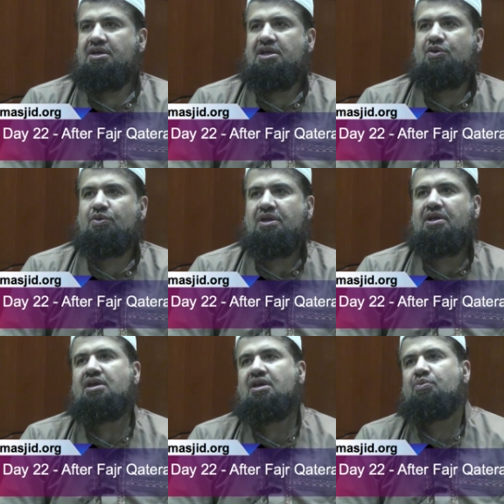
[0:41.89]
equally
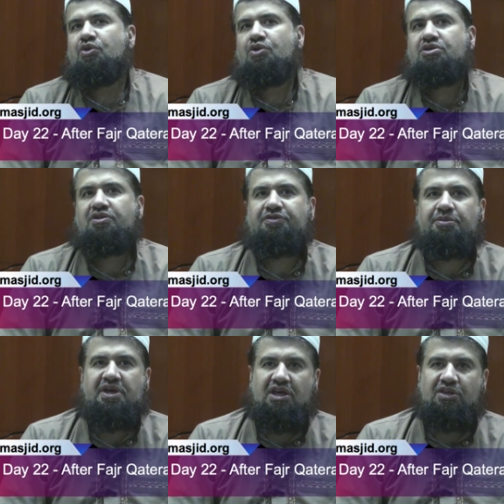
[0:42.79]
important for
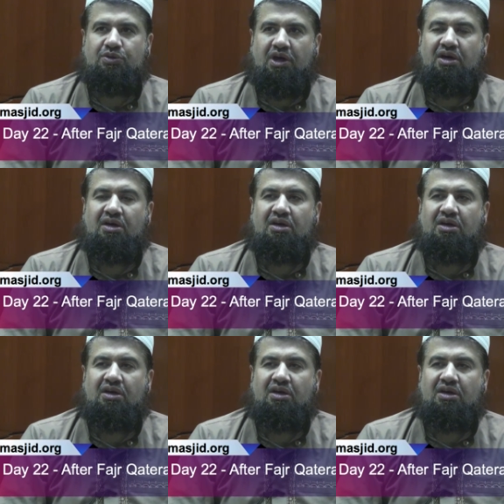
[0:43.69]
making dua.